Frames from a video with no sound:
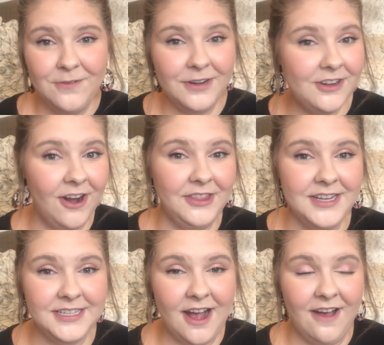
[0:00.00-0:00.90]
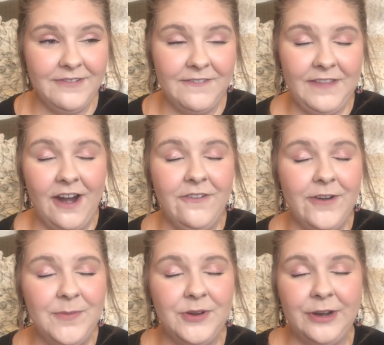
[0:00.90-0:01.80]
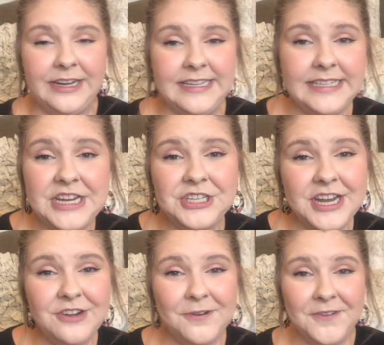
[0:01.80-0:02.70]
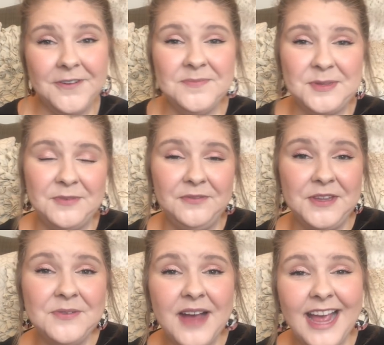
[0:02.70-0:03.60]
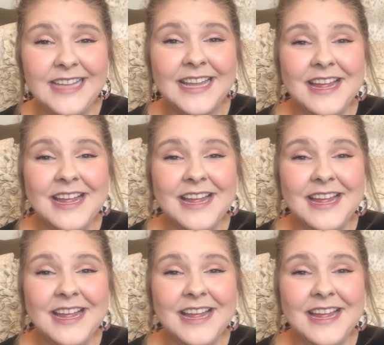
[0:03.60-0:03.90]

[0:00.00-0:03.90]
regardless of if they are from an organization or from some of you guys.